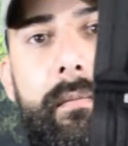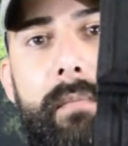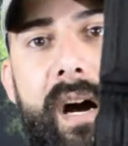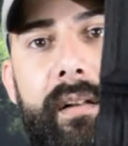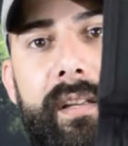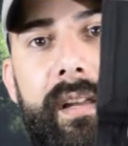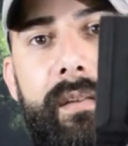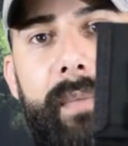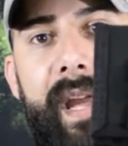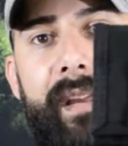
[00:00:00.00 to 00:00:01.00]
MOLLE on
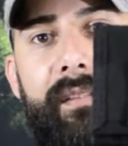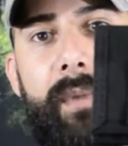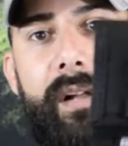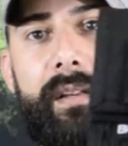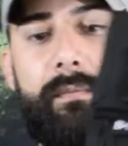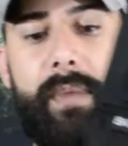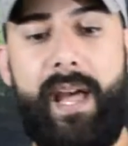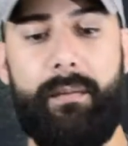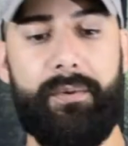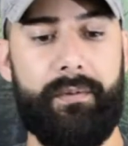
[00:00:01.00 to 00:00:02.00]
the back. It's MOLLE
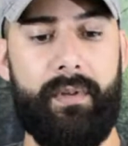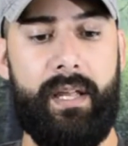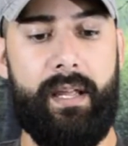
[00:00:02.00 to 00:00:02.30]
compatible,